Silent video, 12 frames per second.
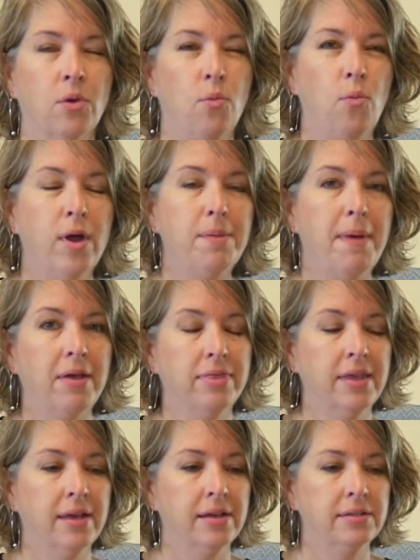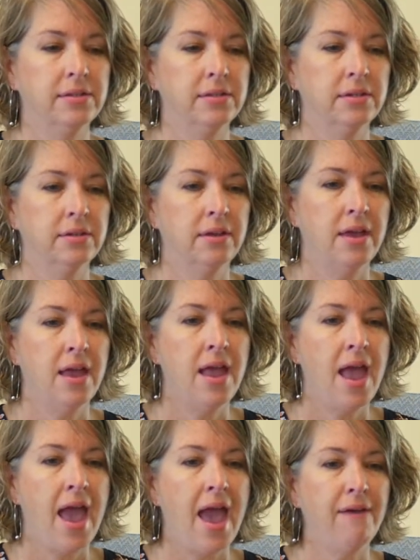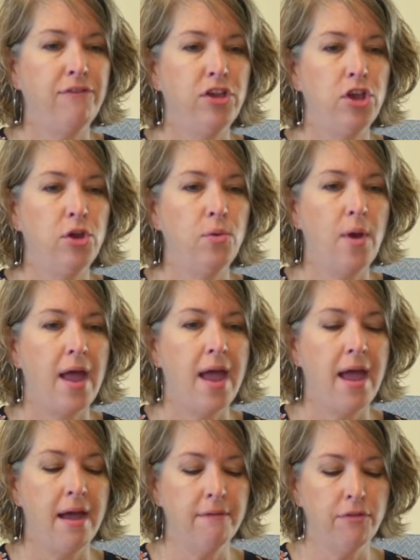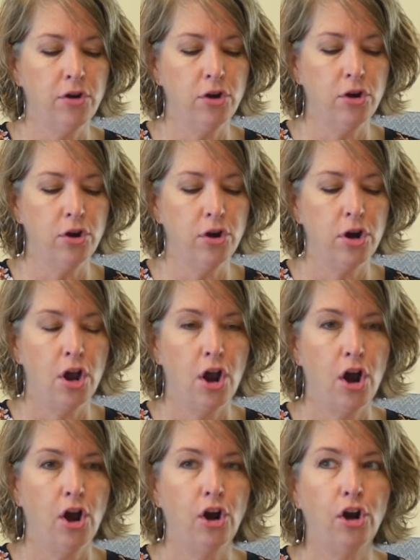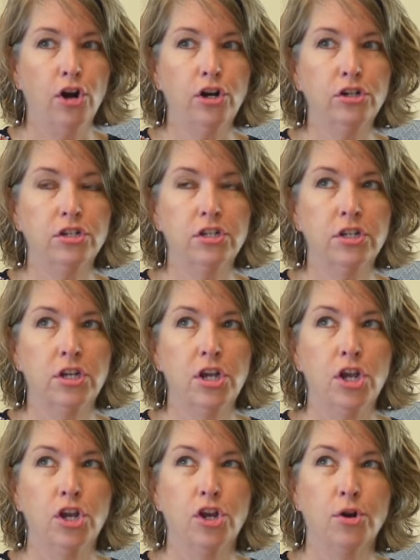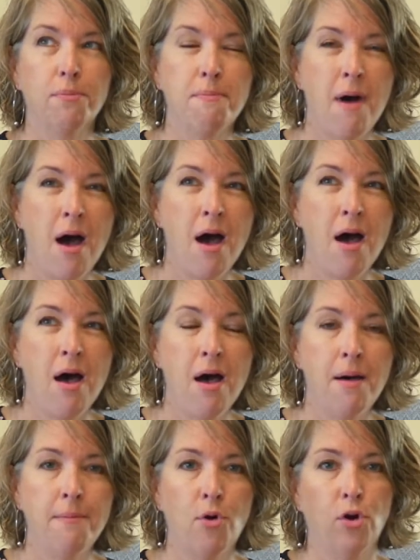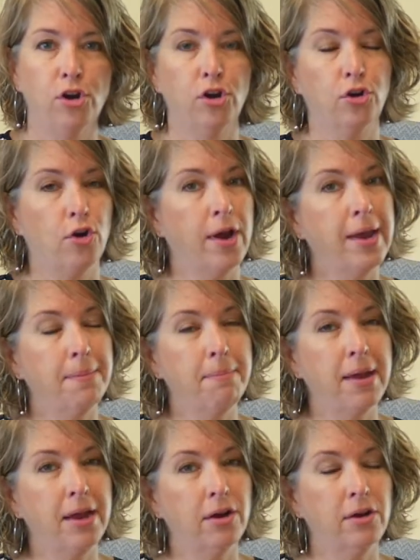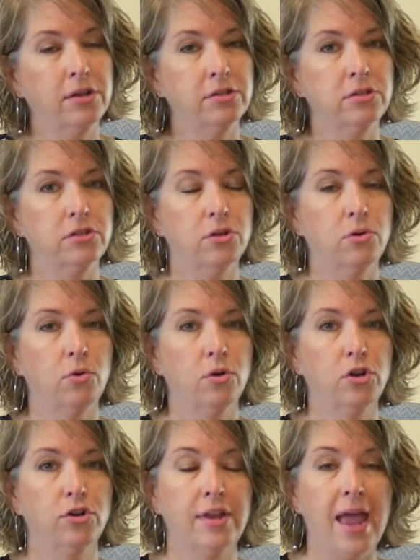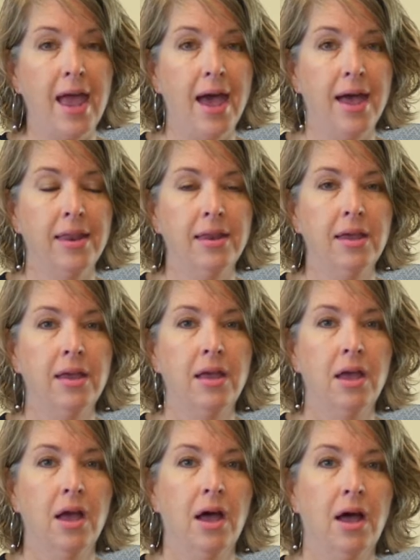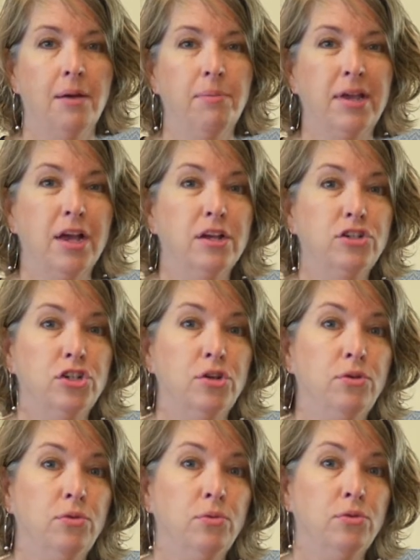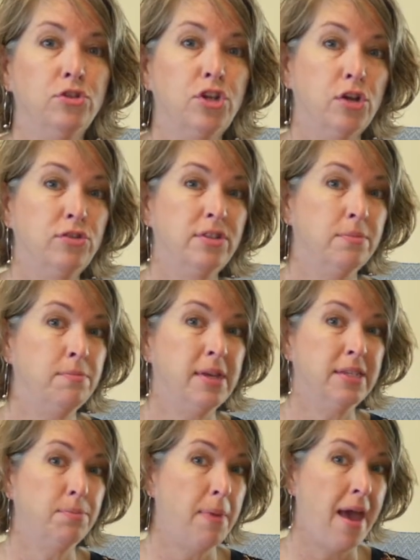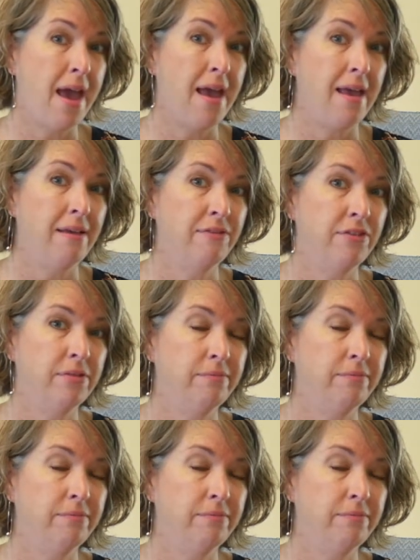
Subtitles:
What about this? Have you ever hurt your mom or your grandparents or your dad because you chose to misbehave?